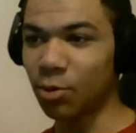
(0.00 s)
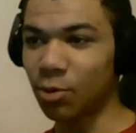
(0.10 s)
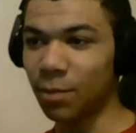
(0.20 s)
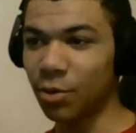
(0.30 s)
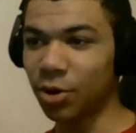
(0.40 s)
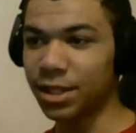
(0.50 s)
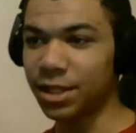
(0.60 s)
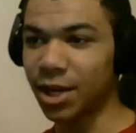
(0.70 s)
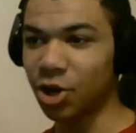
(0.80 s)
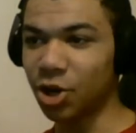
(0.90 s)
will come on and
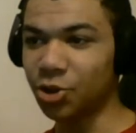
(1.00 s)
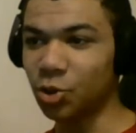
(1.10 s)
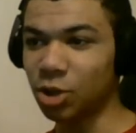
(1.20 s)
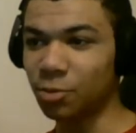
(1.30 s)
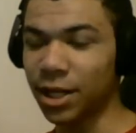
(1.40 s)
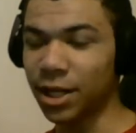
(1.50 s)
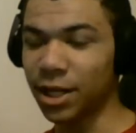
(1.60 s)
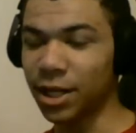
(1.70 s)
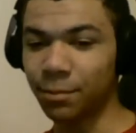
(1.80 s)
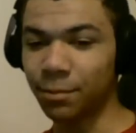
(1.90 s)
say, "Are you sure? We need to
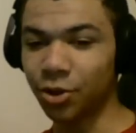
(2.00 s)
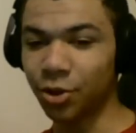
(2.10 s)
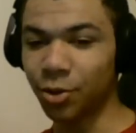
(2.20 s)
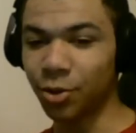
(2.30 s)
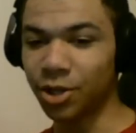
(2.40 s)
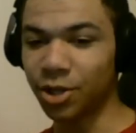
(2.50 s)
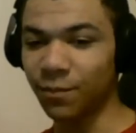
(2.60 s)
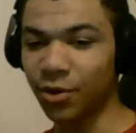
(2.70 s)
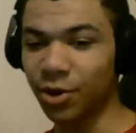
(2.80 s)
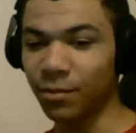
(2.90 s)
get boots on the ground to
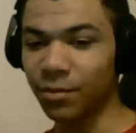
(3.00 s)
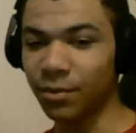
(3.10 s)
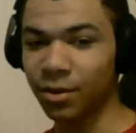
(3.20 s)
confirm,"